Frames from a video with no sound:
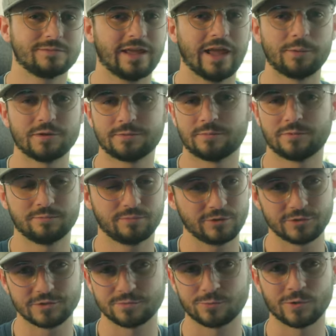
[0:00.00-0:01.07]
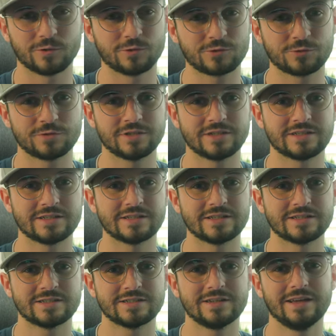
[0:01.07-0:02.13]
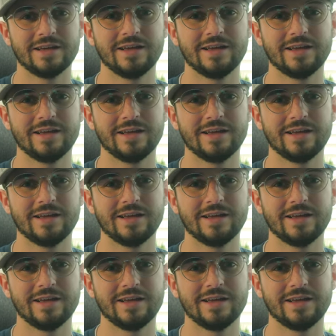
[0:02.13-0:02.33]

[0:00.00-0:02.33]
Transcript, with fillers: can't wait to produce more little shorts like this